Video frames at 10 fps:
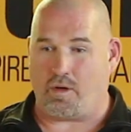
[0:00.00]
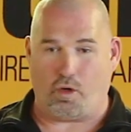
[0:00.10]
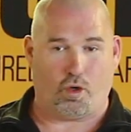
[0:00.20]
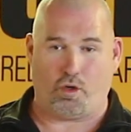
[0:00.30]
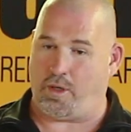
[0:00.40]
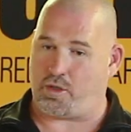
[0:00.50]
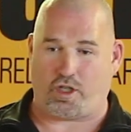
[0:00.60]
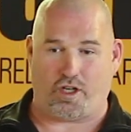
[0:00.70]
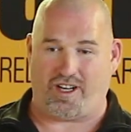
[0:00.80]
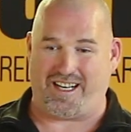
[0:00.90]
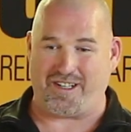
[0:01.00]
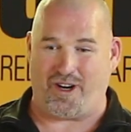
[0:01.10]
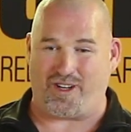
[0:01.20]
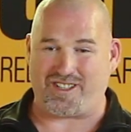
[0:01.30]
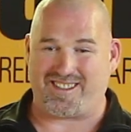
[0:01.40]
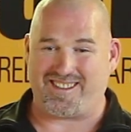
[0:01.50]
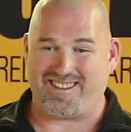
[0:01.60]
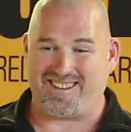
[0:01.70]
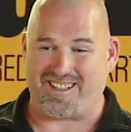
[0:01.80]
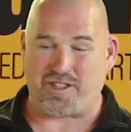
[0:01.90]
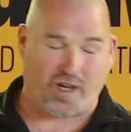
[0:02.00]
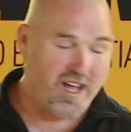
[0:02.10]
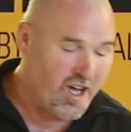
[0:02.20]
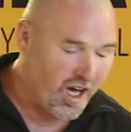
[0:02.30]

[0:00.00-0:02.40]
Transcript: Almost certainly not. That's right.